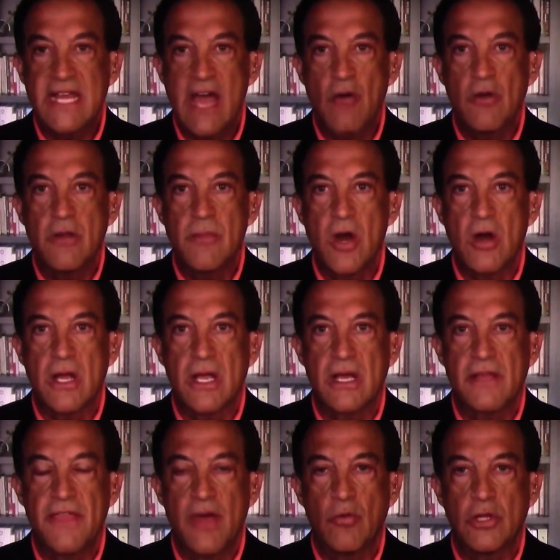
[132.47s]
right now in
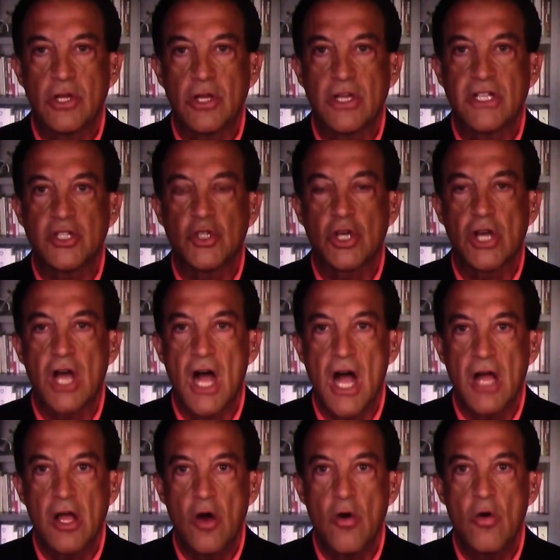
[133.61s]
America that would look at
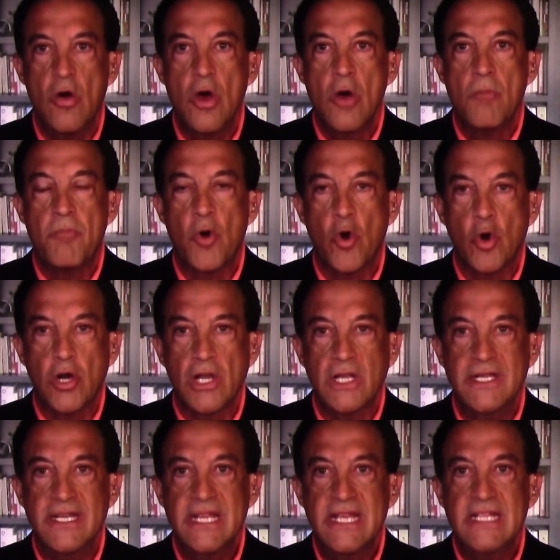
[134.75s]
Chicago,
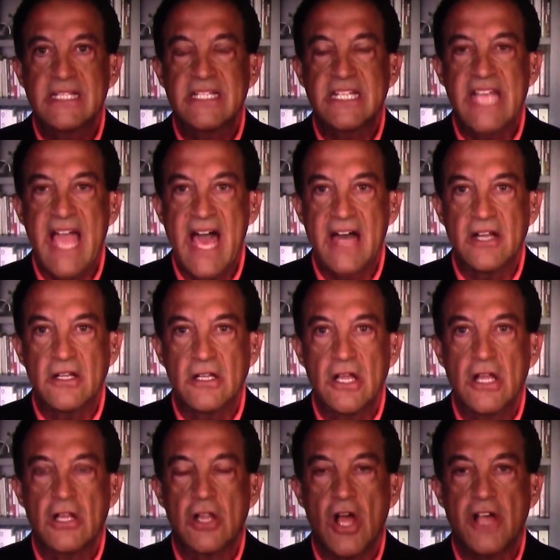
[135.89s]
Portland,
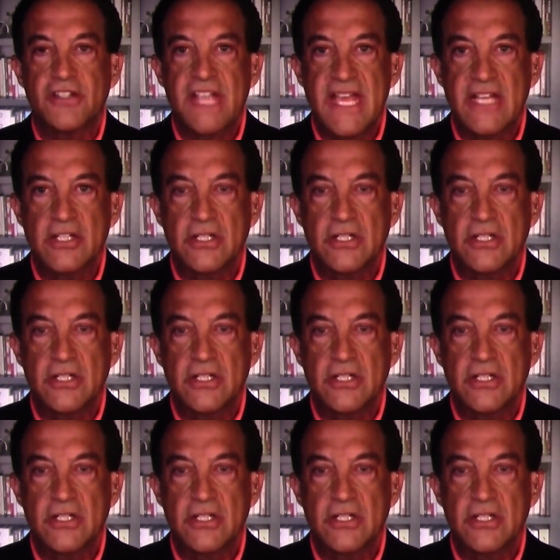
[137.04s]
Seattle, Los